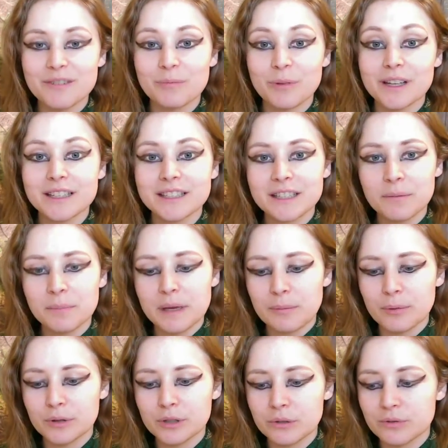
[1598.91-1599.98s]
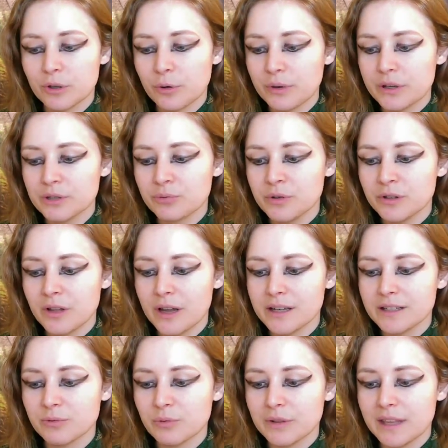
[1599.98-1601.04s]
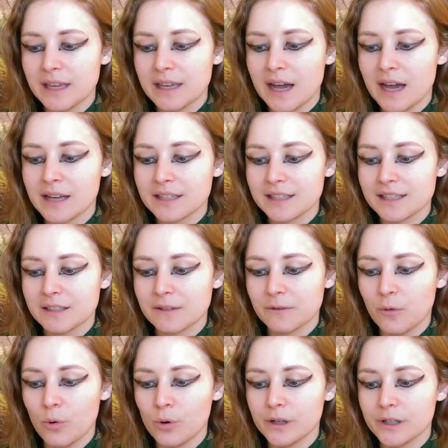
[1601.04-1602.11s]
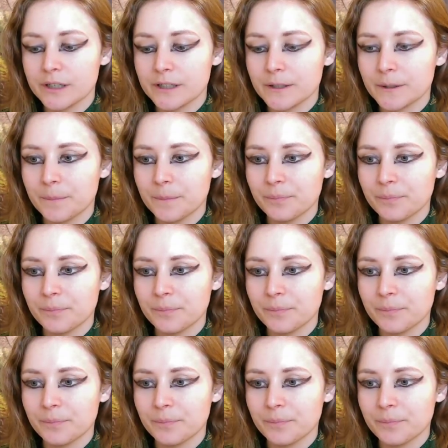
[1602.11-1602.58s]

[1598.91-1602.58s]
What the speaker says: but some people don't always realize when they cast for